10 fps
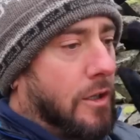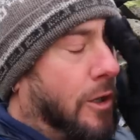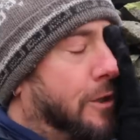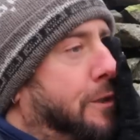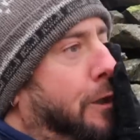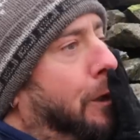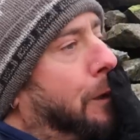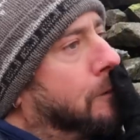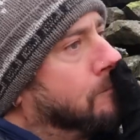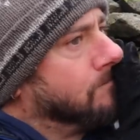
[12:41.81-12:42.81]
lost
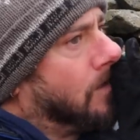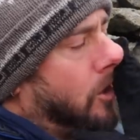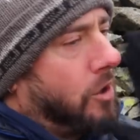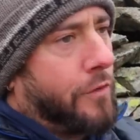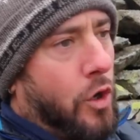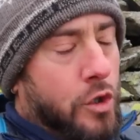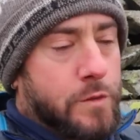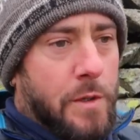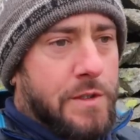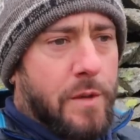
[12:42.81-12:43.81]
another
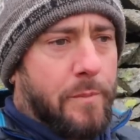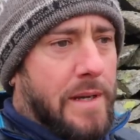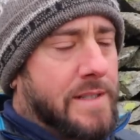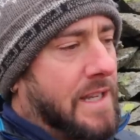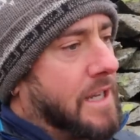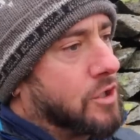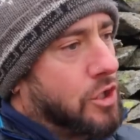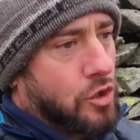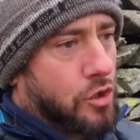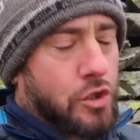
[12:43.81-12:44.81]
husband to the big sea, and she
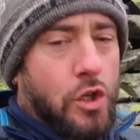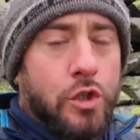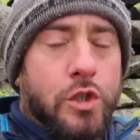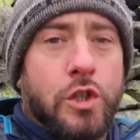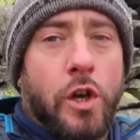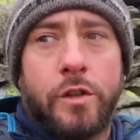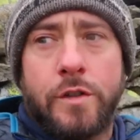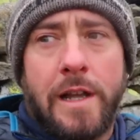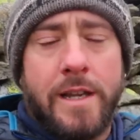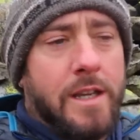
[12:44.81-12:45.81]
just soldiered on,
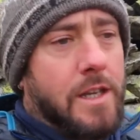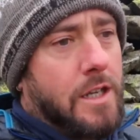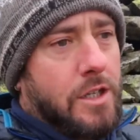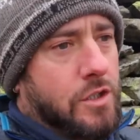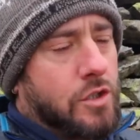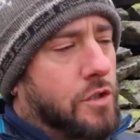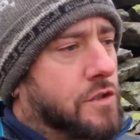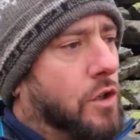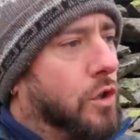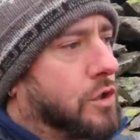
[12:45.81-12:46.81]

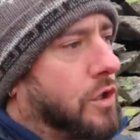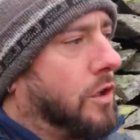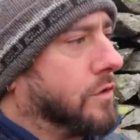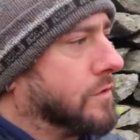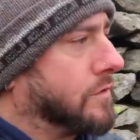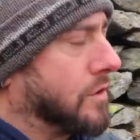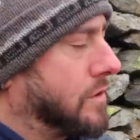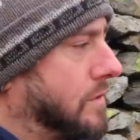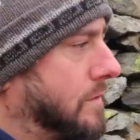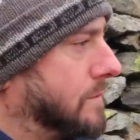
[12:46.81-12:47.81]
just.